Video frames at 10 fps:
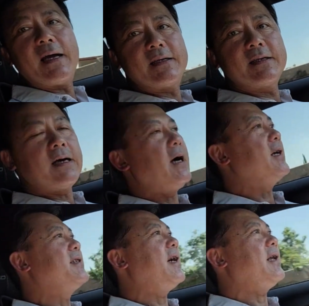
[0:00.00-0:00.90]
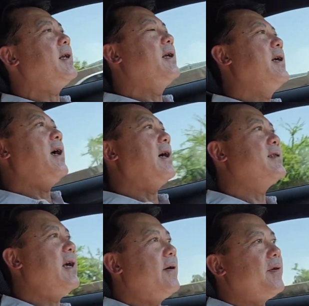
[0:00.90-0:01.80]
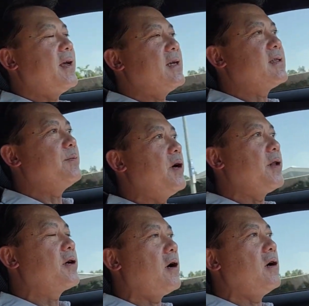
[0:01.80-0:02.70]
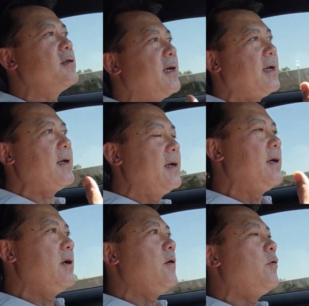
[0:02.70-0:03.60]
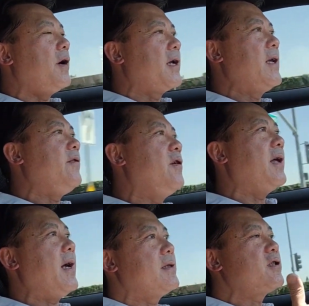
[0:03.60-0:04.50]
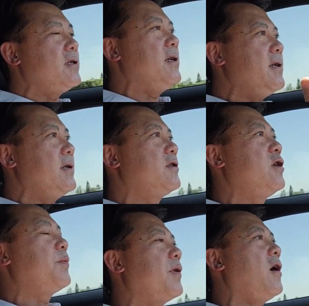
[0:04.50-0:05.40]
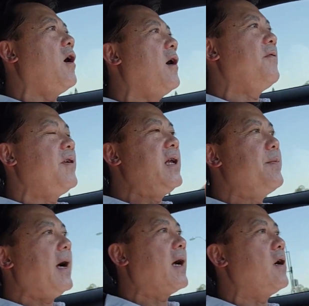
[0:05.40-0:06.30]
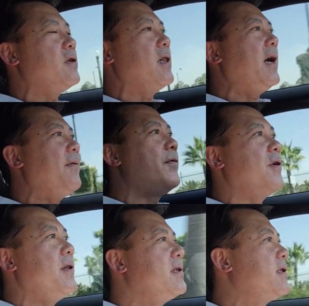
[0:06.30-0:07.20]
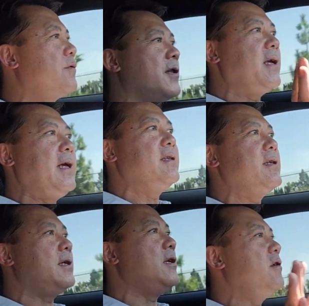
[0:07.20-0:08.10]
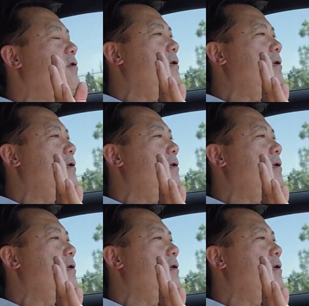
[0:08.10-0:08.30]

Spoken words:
It's not as heavy as some other cars that want to give you that super hard feedback on your left foot. This is really easy to use.